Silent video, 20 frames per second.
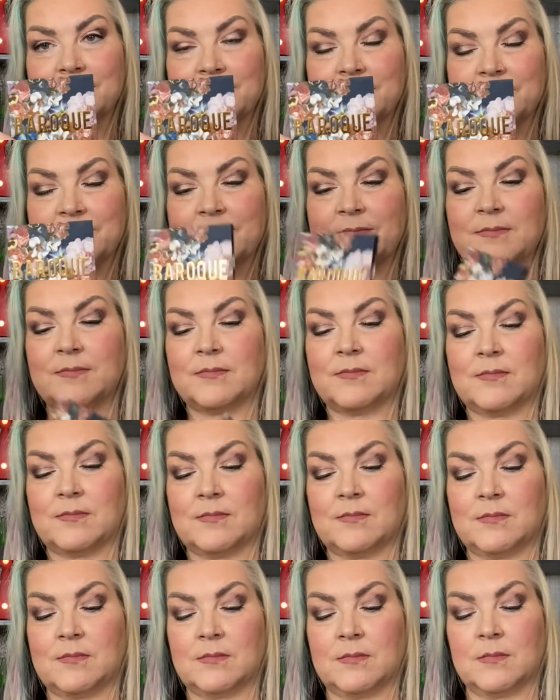
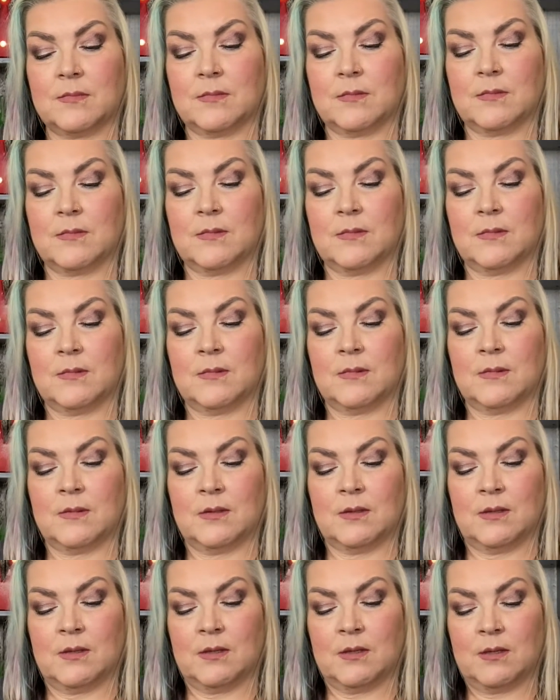
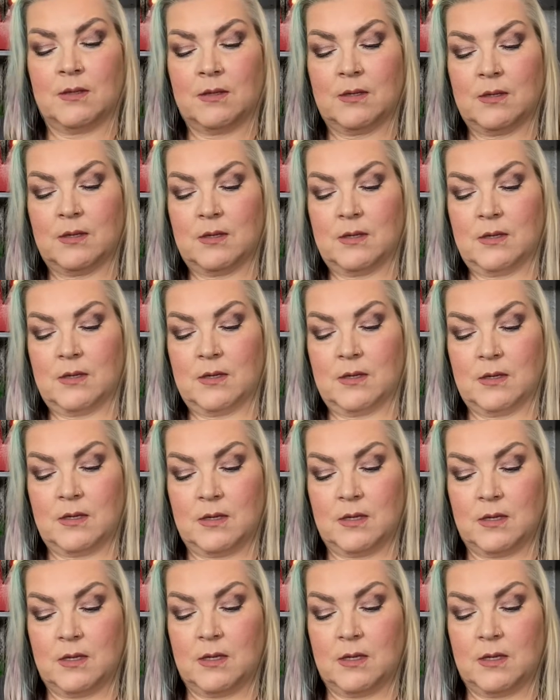(no one is talking)